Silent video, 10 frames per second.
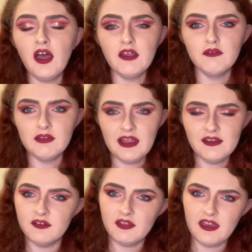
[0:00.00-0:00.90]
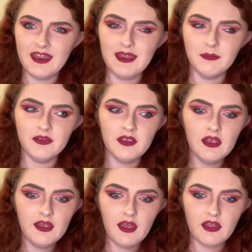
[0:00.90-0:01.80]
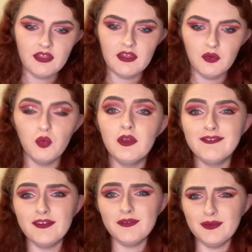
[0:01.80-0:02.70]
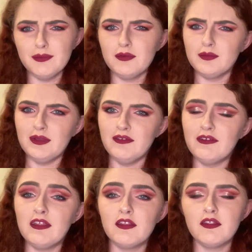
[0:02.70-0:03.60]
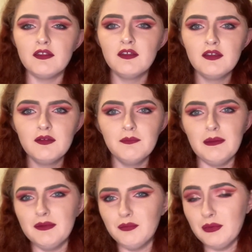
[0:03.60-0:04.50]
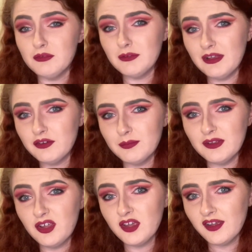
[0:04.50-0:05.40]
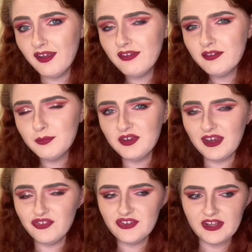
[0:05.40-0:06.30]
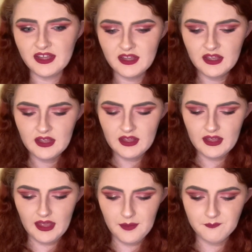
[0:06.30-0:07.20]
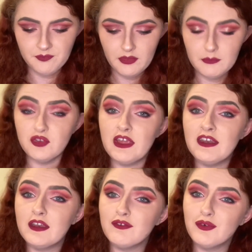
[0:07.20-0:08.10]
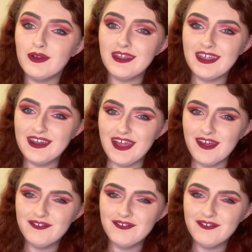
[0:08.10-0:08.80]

related to their names, I think all of us would probably think that maybe we were a little bit cursed, potentially. But she ended up falling in love